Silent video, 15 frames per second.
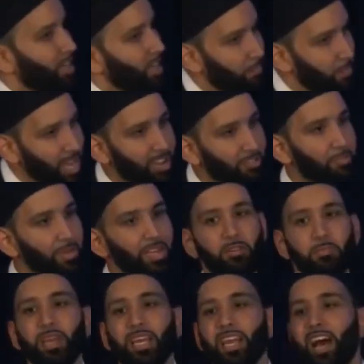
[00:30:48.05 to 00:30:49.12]
It may have
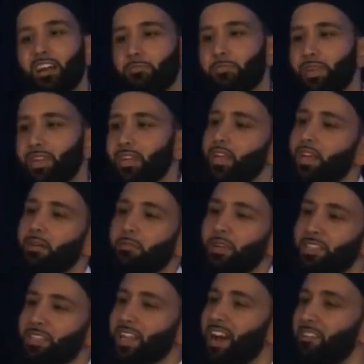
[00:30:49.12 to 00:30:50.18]
been or may not have been, but
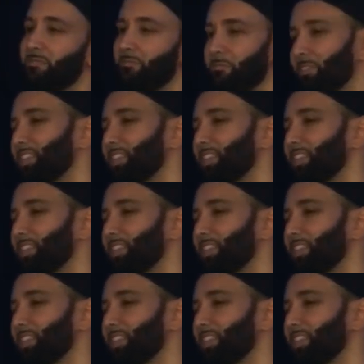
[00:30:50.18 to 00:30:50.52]
it's not